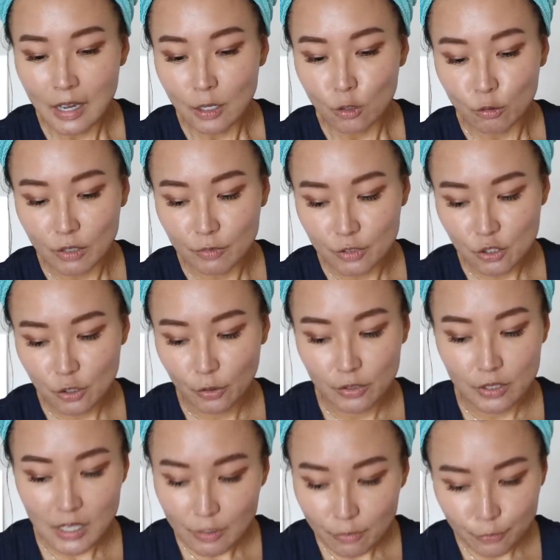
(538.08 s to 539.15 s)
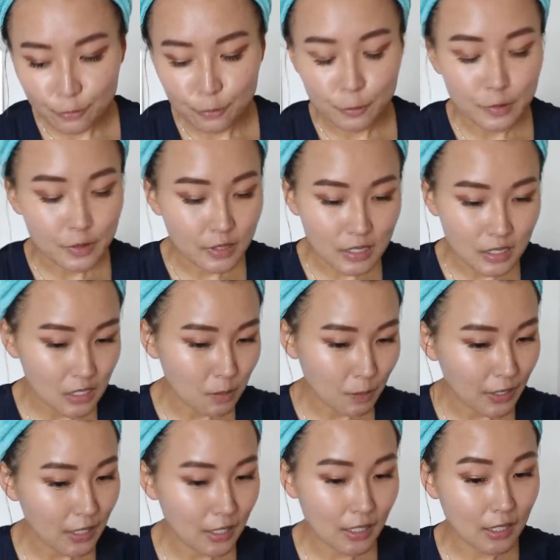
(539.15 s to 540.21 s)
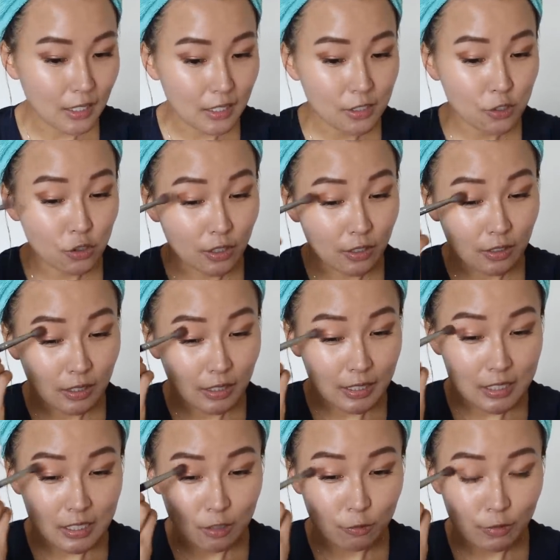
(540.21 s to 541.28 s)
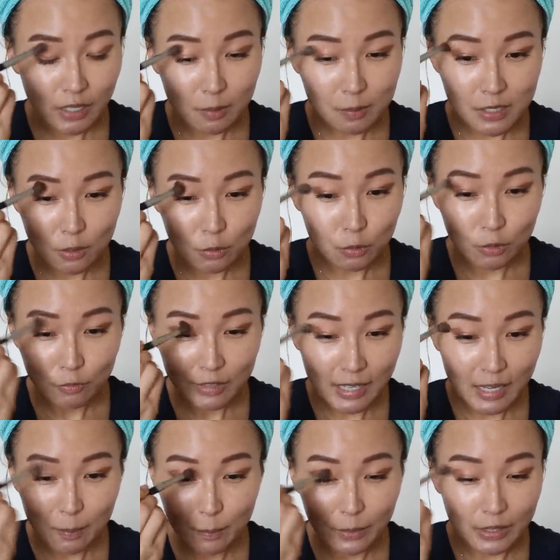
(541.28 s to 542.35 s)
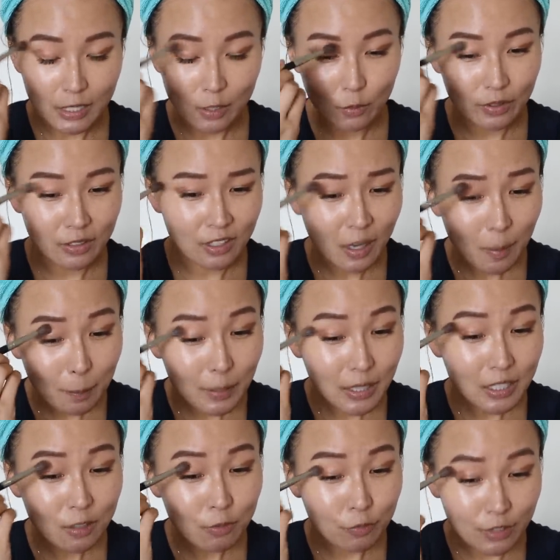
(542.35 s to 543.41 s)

Louis Vuitton Neverfulls, Speedy, Chanel Classic Flaps and all of that, but there were not many